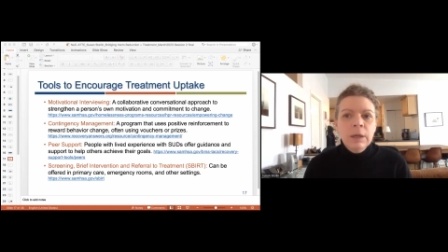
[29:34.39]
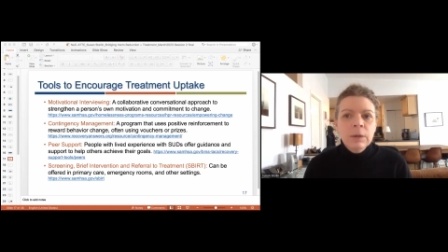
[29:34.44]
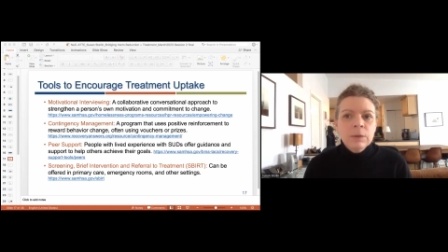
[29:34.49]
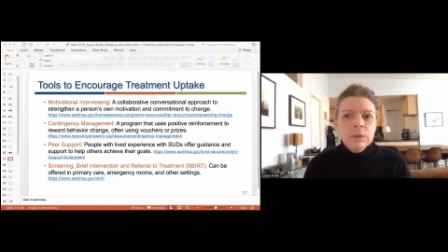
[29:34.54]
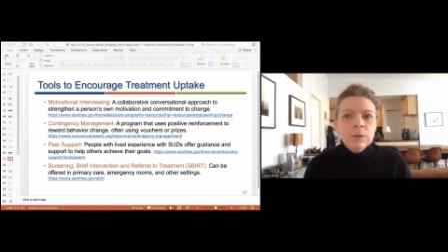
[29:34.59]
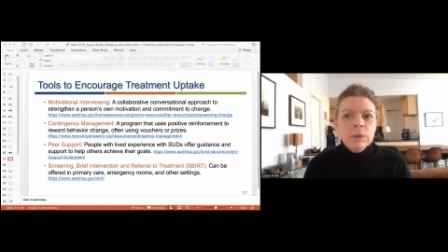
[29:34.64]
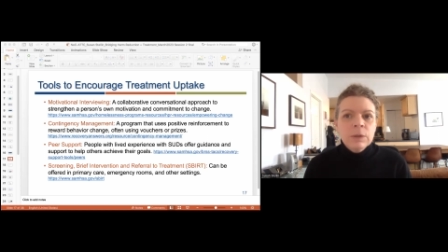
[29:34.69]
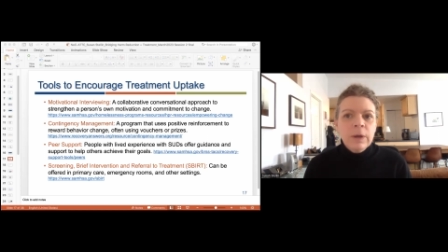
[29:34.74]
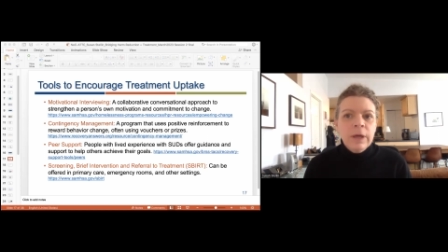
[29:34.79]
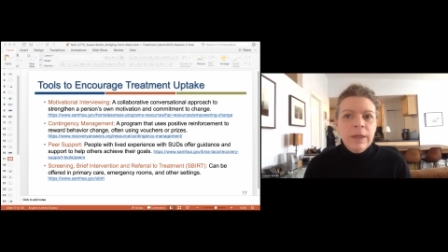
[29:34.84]

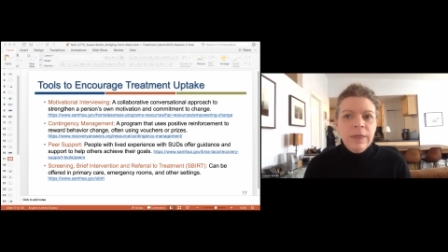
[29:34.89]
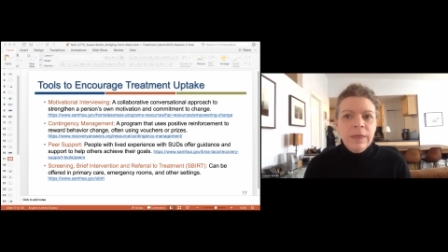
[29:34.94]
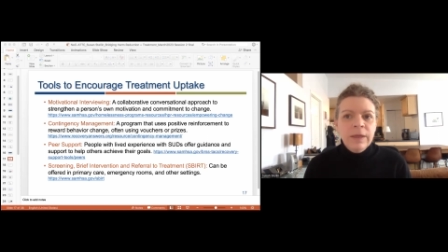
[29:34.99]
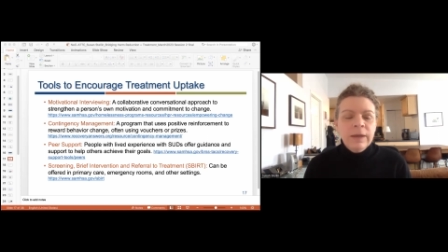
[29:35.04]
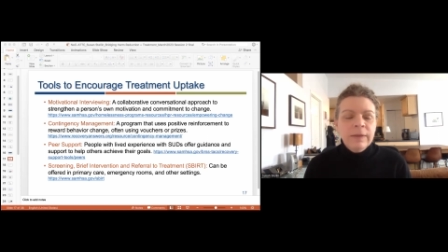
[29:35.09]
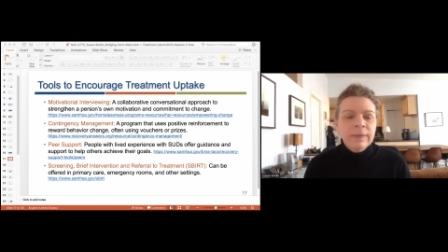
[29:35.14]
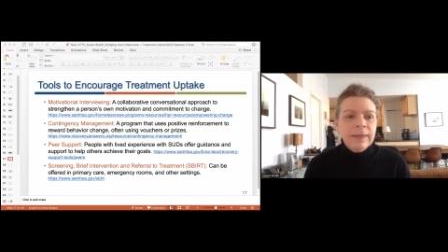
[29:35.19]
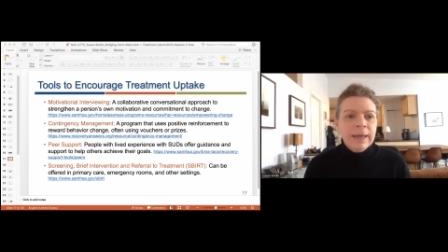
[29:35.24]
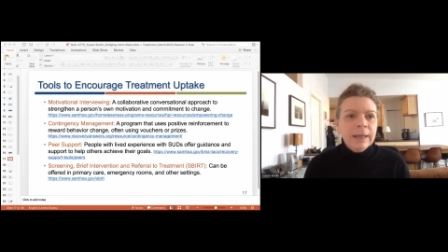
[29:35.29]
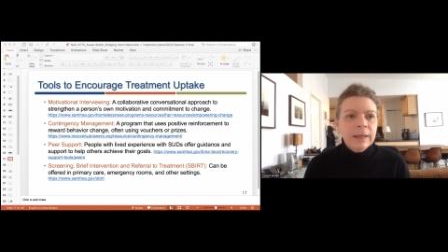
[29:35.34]
So I
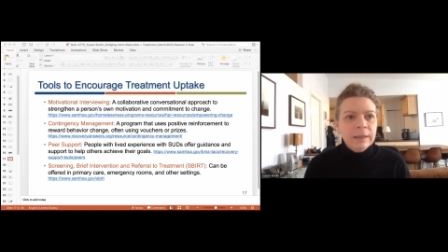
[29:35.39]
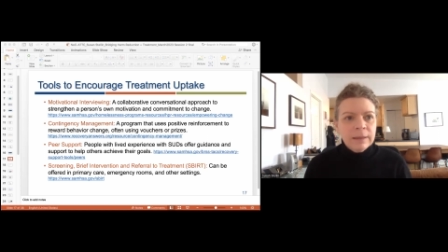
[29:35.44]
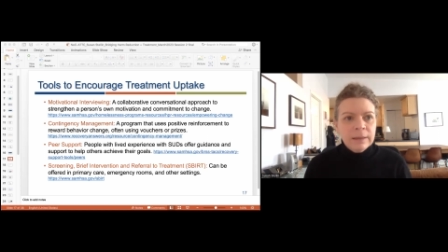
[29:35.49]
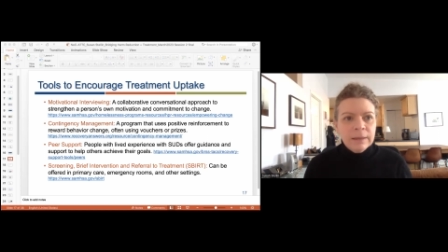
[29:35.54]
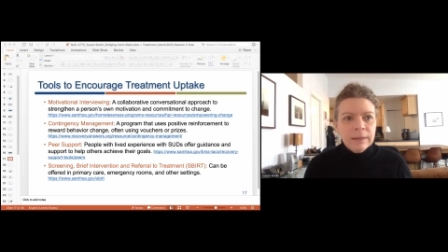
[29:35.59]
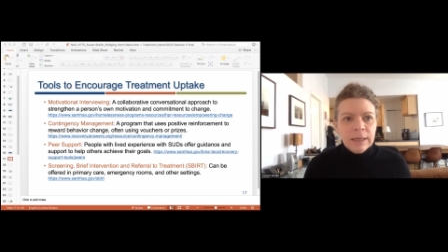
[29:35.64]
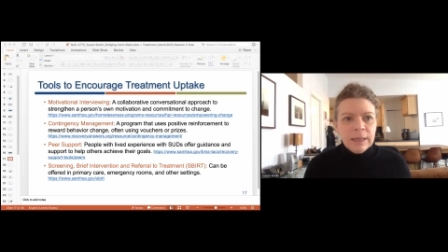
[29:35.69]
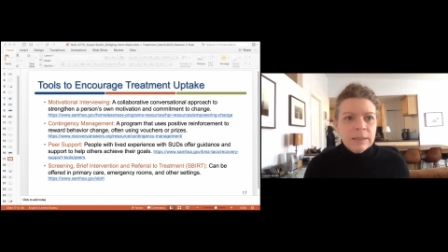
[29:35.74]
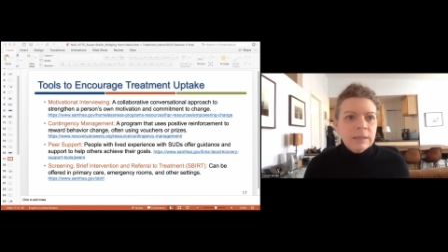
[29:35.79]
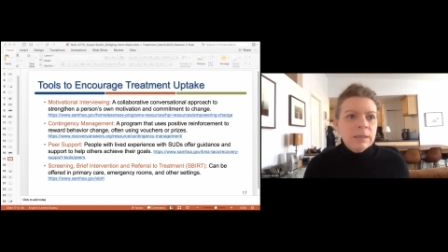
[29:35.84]
think
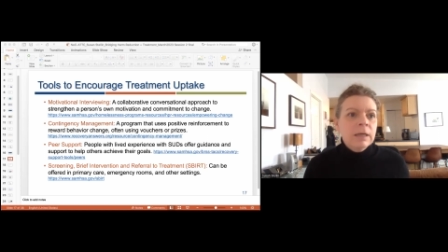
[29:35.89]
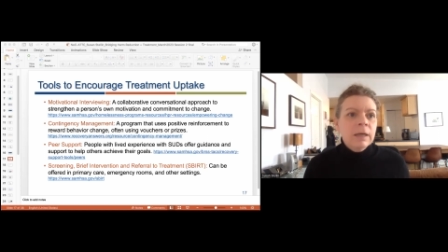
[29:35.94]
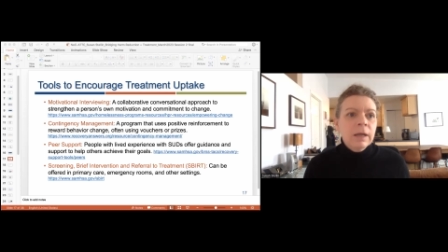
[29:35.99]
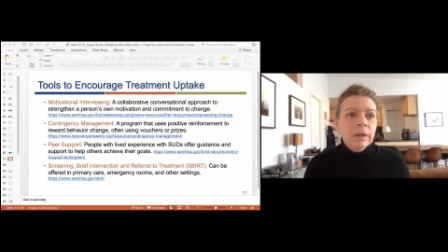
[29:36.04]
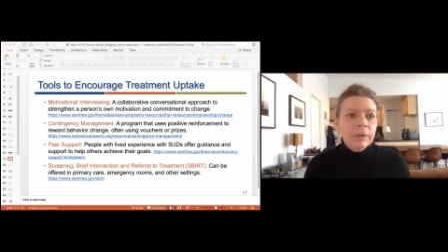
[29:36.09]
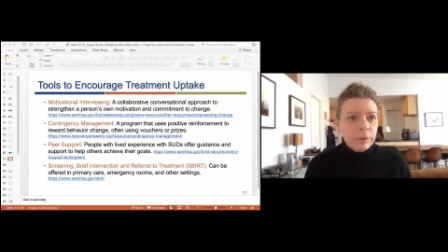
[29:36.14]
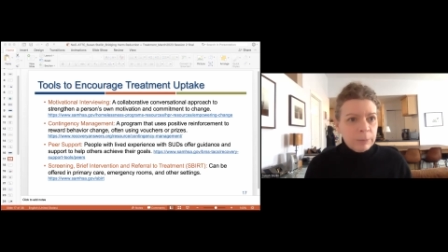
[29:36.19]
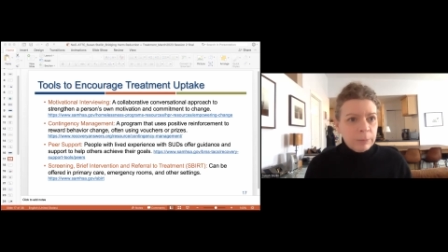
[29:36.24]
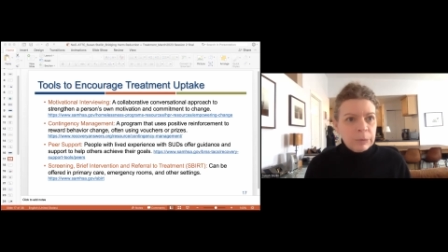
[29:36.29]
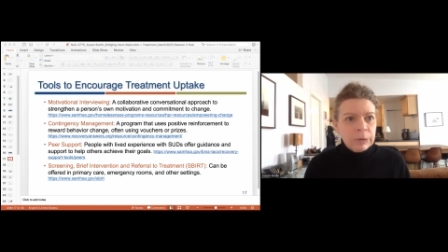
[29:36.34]
that's
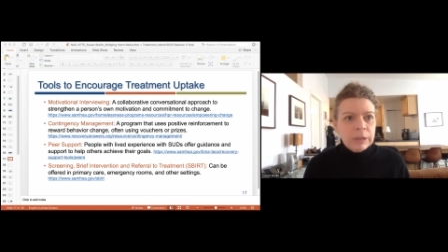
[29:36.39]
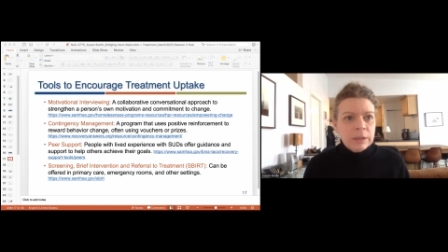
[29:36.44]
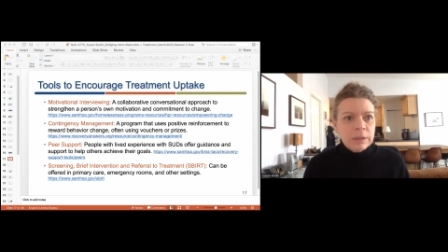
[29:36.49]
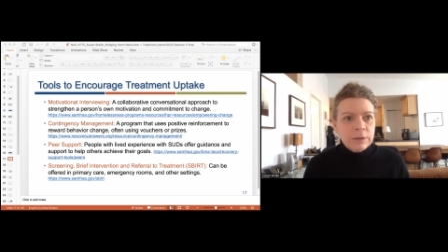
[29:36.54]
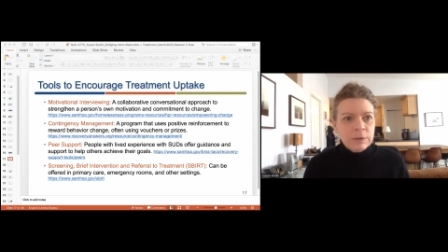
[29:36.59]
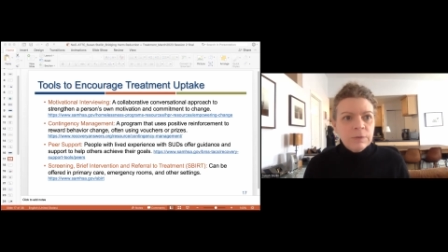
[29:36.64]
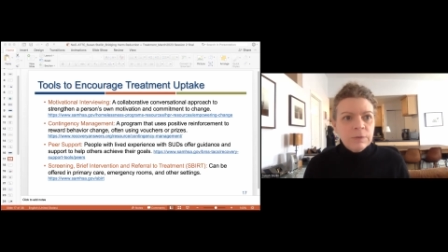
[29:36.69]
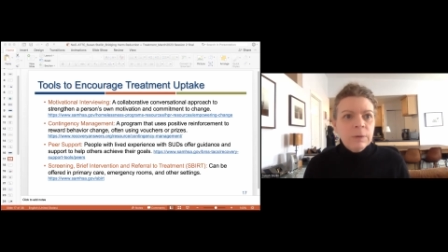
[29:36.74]
another bridge